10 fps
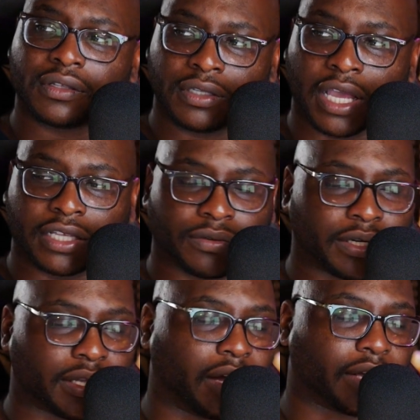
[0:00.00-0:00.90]
Yeah, he's one
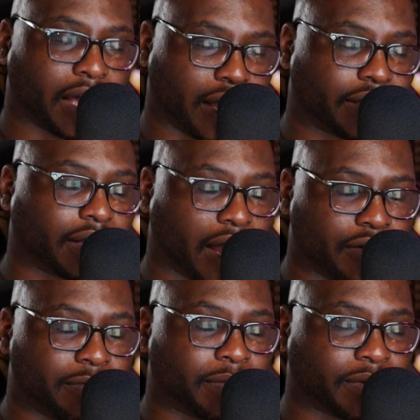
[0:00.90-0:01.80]
of okay. I
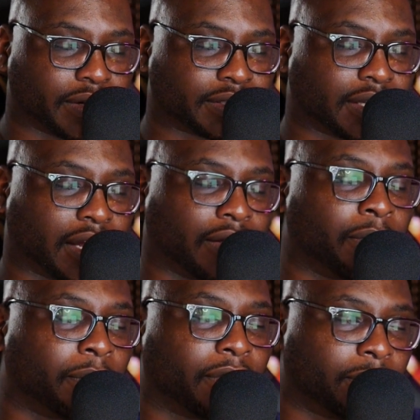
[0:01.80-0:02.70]
remember. I
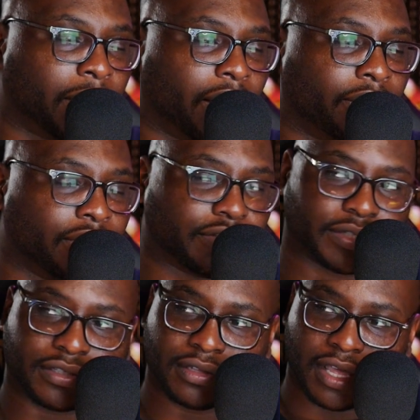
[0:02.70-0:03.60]
remember him now. He was with,
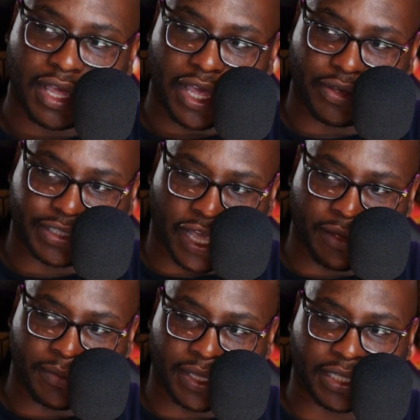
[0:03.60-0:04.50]
it was
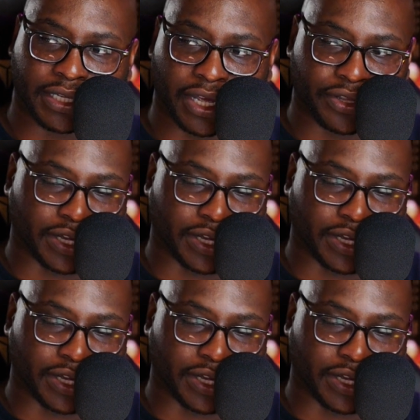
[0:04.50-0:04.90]
him and then the other